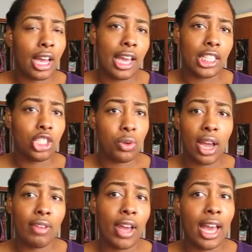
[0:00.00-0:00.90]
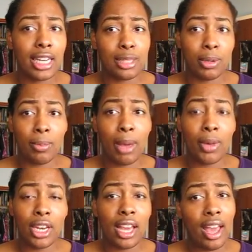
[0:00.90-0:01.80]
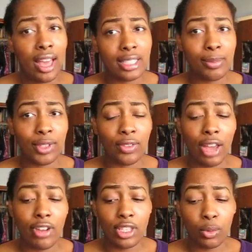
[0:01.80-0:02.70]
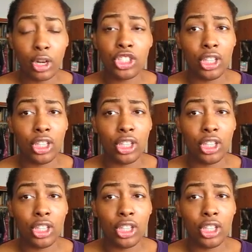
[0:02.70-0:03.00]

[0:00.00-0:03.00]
I had to drive, I had to spend my money, I had to miss 5 days of work.